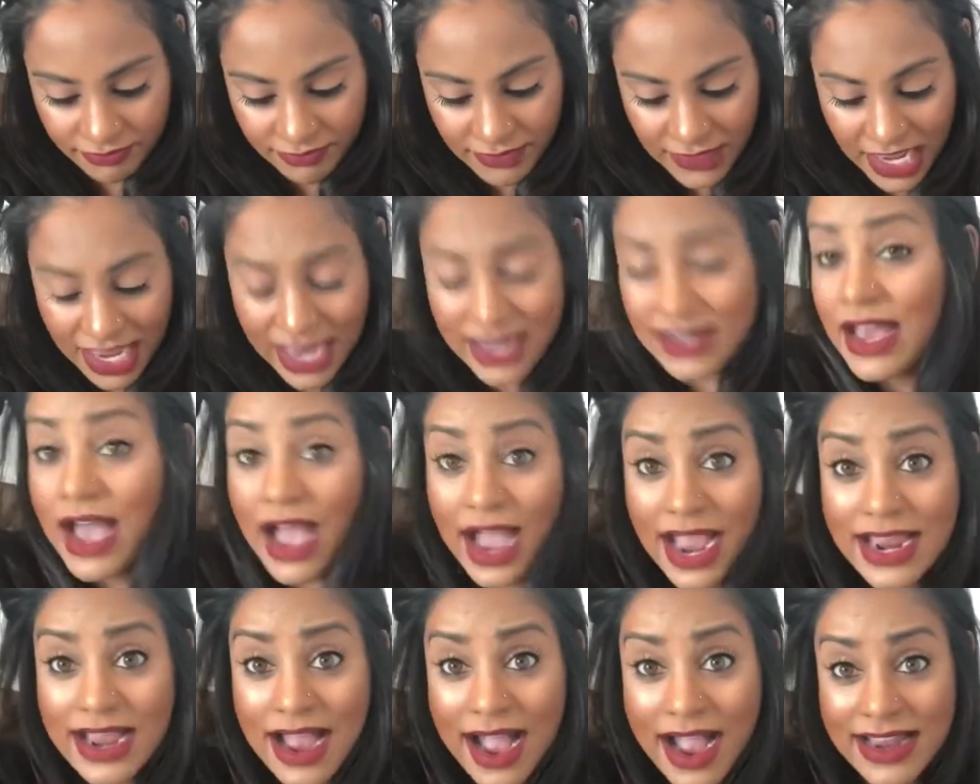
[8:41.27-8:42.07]

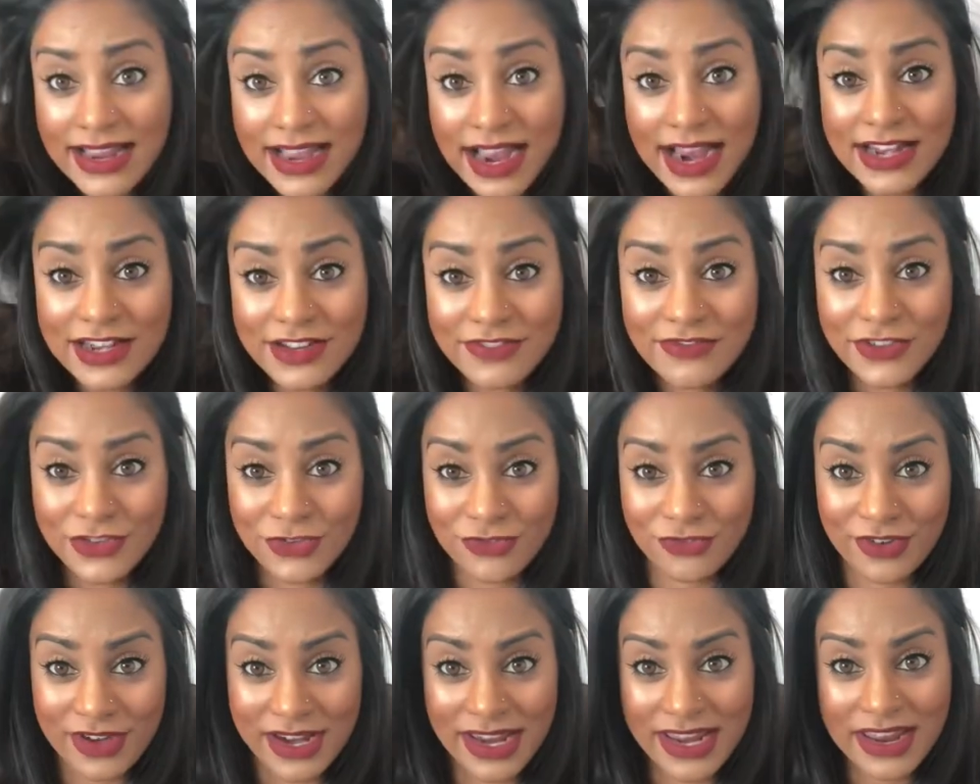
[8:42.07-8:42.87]
I kind of
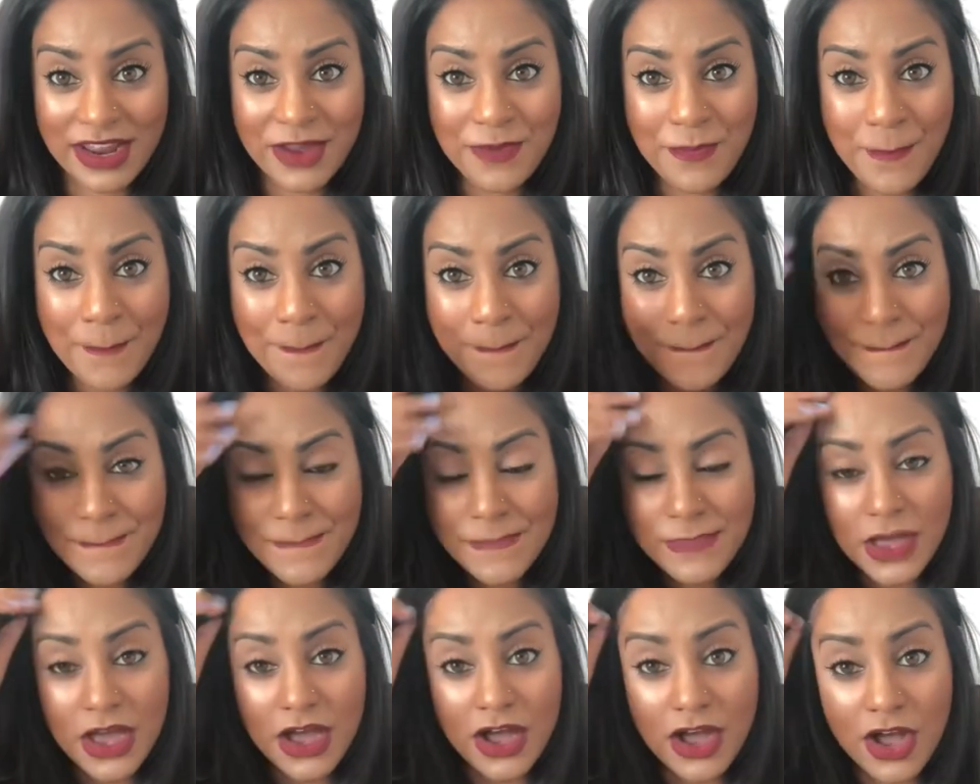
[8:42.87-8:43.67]
agree.
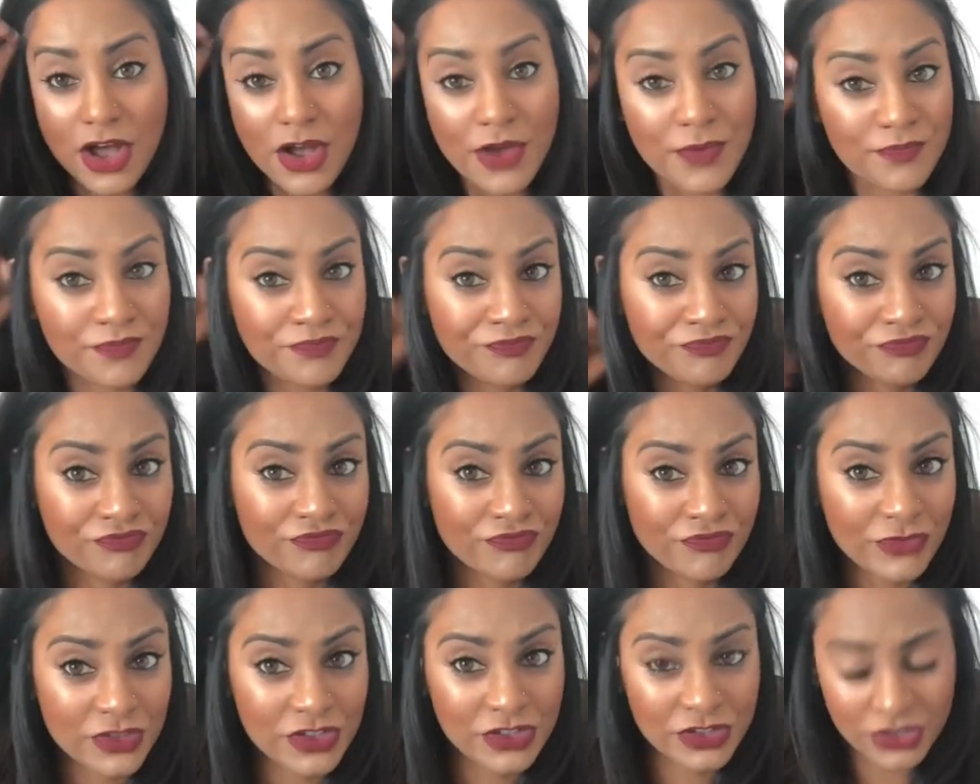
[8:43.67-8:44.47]

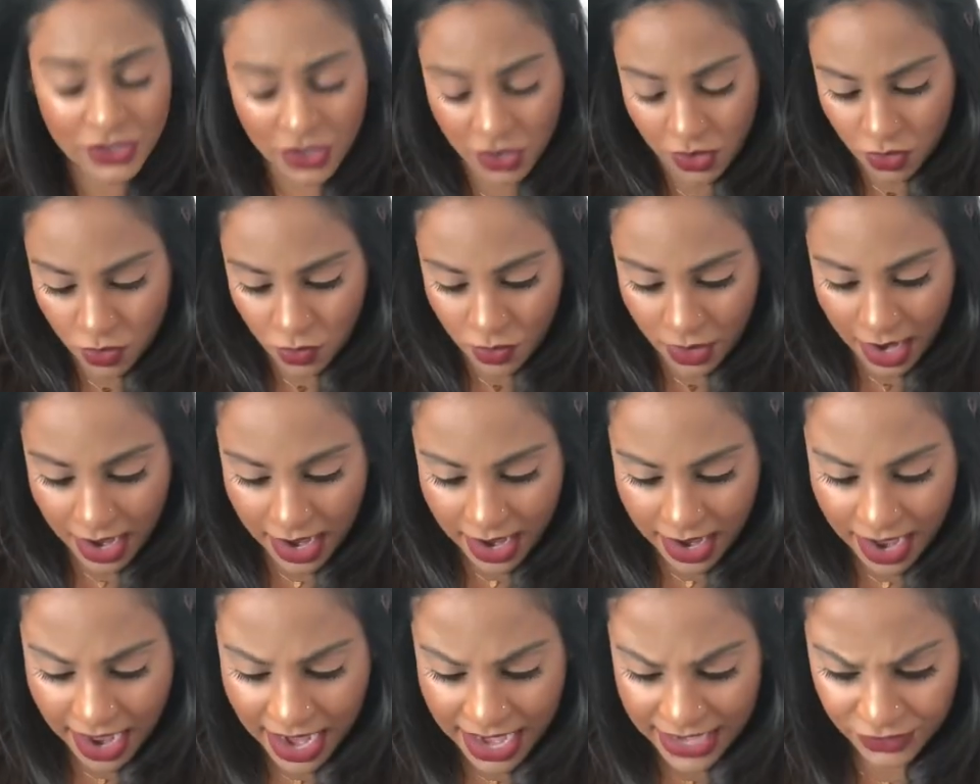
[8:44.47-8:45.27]
So
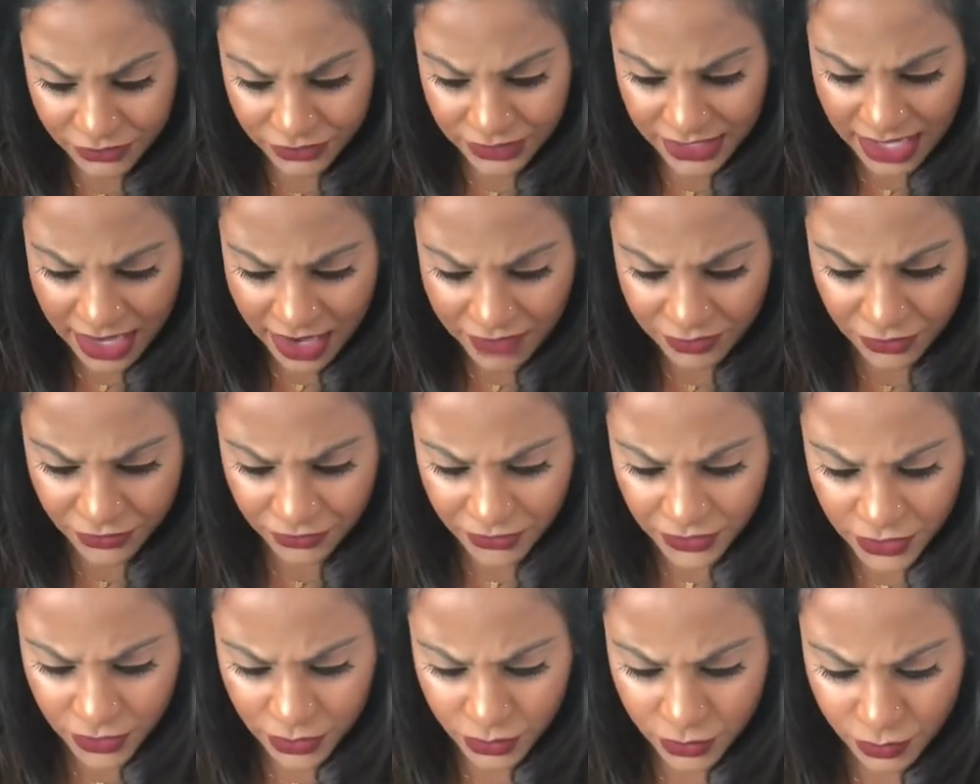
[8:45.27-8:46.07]
I only have a
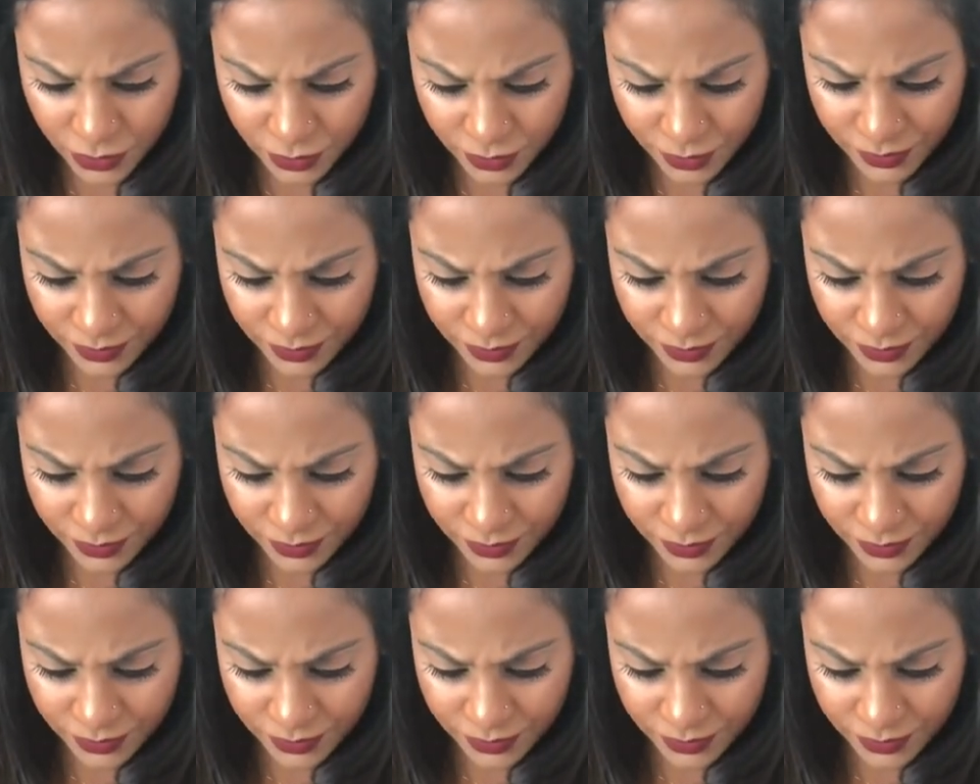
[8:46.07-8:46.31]
few.